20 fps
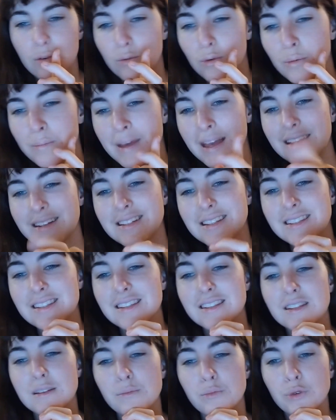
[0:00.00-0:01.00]

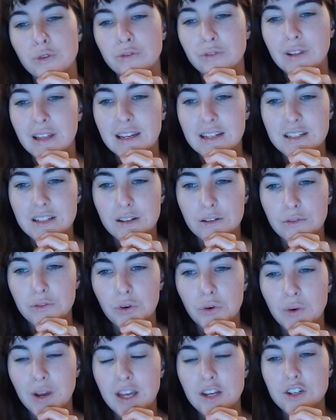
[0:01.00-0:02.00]
Romanticism reflected a
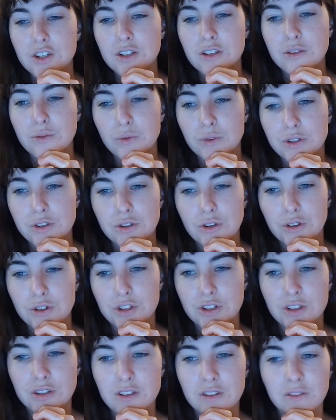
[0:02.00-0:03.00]
voracious
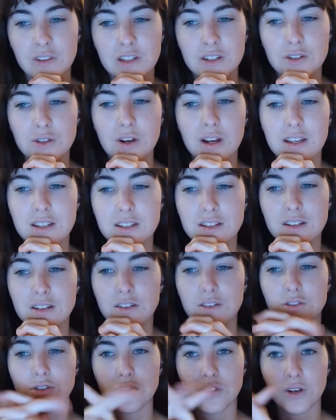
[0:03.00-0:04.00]
resurgence of interest
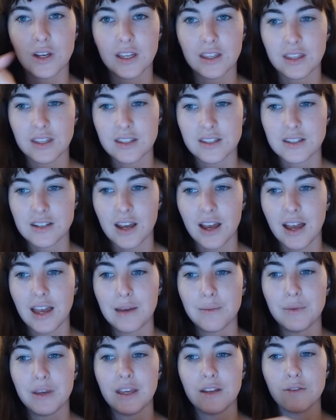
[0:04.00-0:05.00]
during this
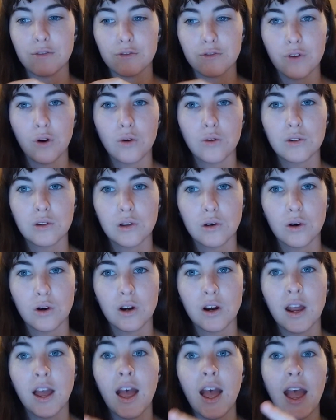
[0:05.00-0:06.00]
time in
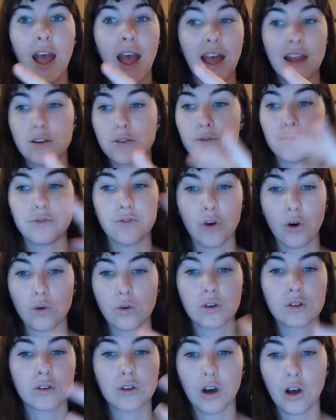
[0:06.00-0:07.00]
folklore and
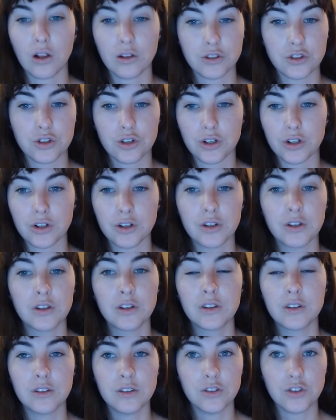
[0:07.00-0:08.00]
folk culture
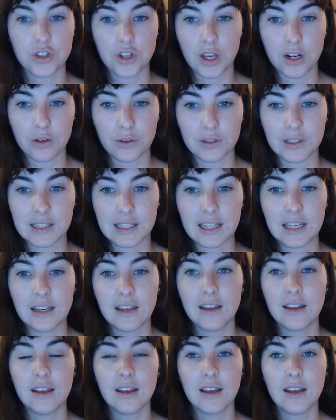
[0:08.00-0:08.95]
generally.